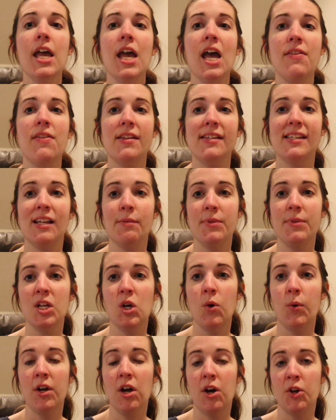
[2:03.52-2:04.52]
and then something
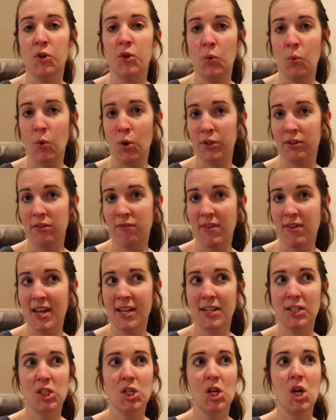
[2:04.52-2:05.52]
going on in a world
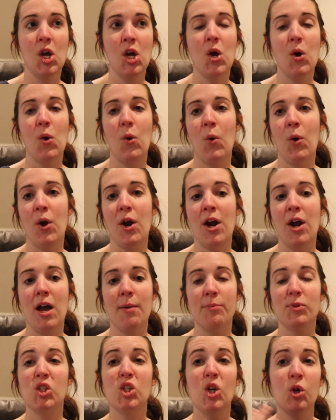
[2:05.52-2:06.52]
event or
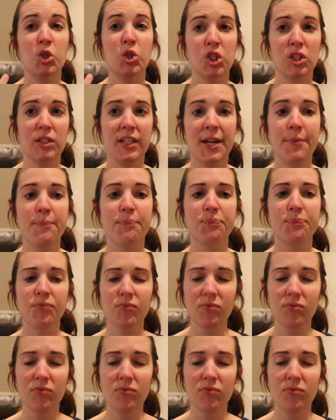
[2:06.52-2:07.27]
um, socially.